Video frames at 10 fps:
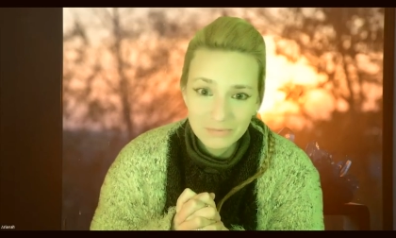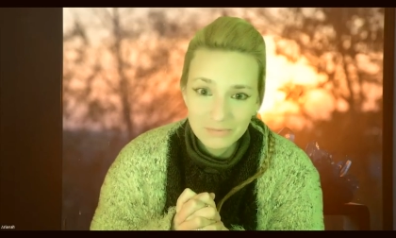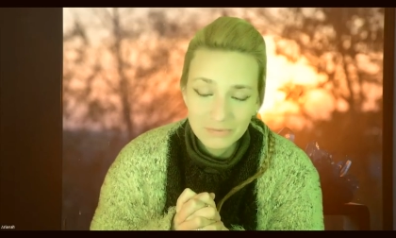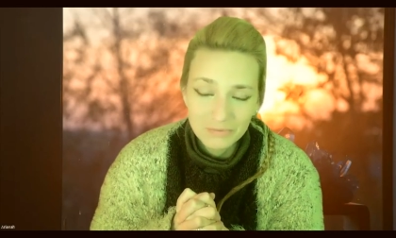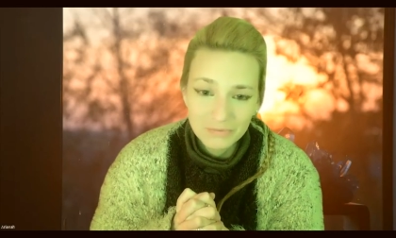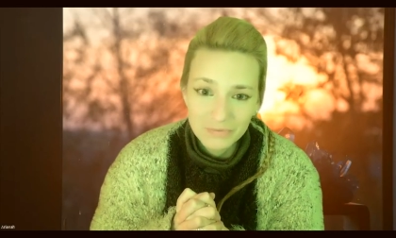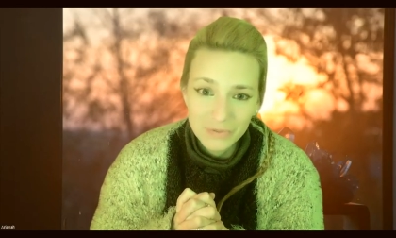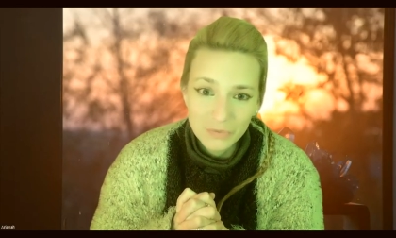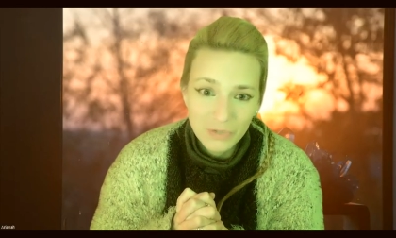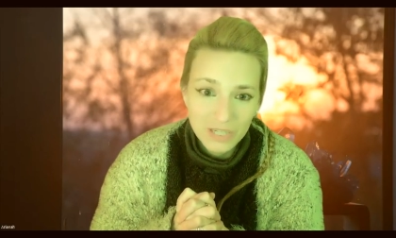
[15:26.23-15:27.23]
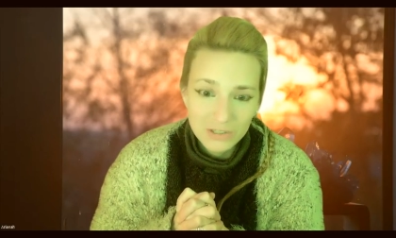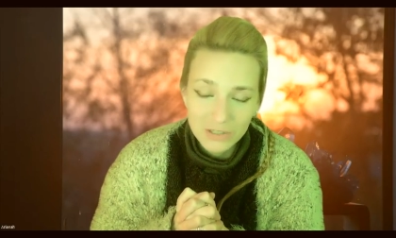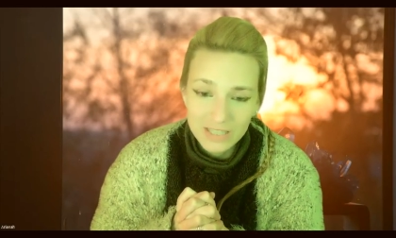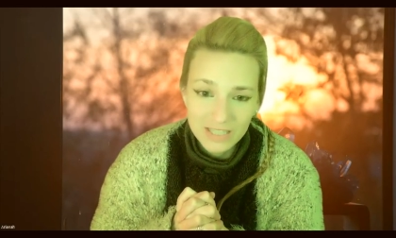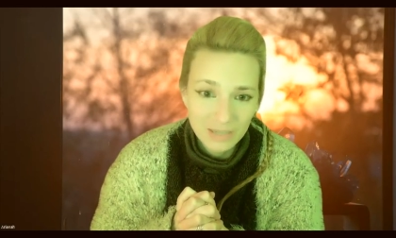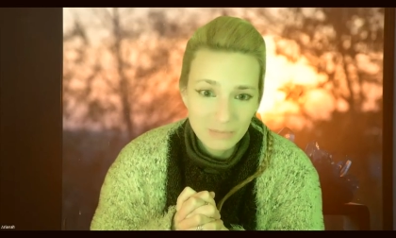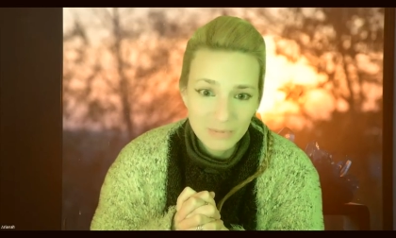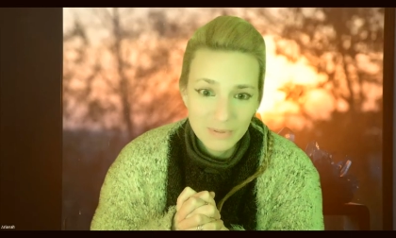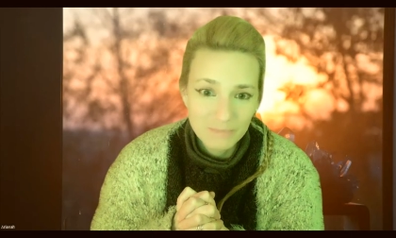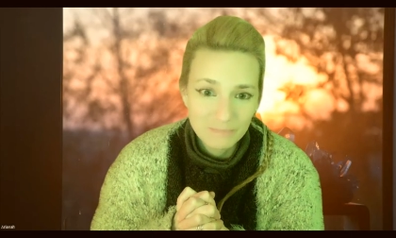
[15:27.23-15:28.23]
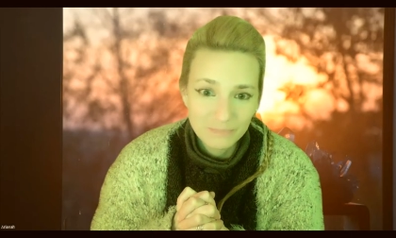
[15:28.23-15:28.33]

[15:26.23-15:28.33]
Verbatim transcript: mm, relationships